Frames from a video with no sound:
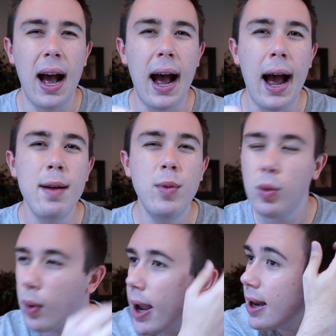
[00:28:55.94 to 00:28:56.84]
I
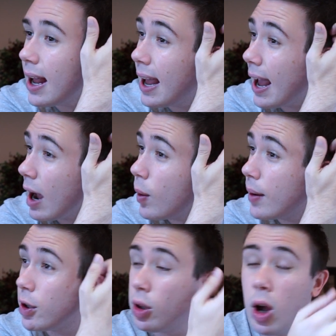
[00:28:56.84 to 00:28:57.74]
would wait
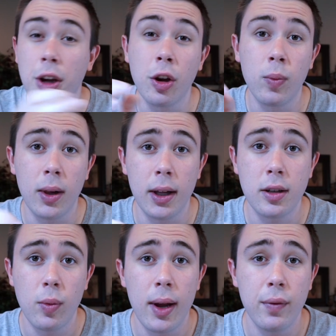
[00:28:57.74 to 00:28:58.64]
however long you're willing
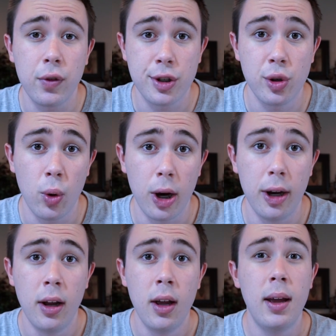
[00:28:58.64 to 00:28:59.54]
to wait for Soarin'.
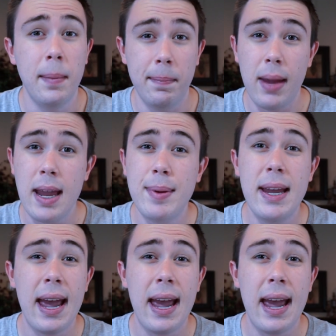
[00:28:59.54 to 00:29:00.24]
Maybe